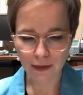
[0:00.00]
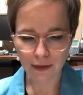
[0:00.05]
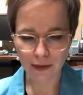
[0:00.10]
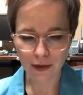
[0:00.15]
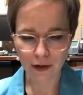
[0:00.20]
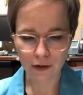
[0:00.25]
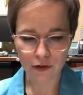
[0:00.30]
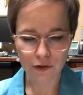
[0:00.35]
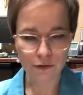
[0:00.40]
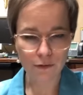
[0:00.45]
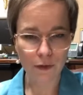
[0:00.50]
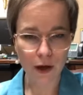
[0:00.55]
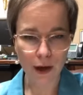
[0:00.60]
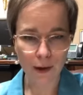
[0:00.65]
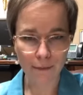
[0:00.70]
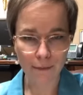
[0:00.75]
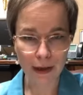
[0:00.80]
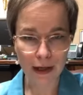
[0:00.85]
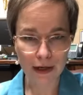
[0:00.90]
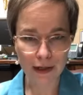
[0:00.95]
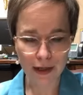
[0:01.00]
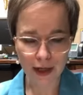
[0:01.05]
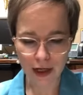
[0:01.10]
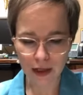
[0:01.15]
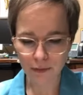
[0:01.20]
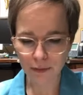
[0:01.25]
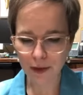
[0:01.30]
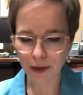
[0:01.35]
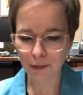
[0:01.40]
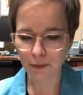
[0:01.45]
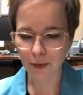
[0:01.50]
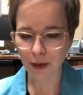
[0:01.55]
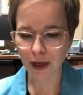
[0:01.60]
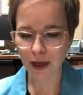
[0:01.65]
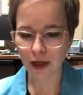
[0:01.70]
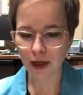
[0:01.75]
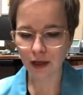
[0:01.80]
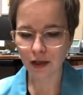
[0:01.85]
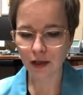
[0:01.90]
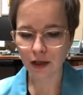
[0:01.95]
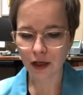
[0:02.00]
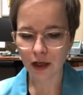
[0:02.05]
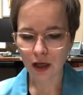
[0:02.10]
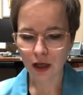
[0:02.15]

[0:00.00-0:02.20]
there's Medicaid being paid.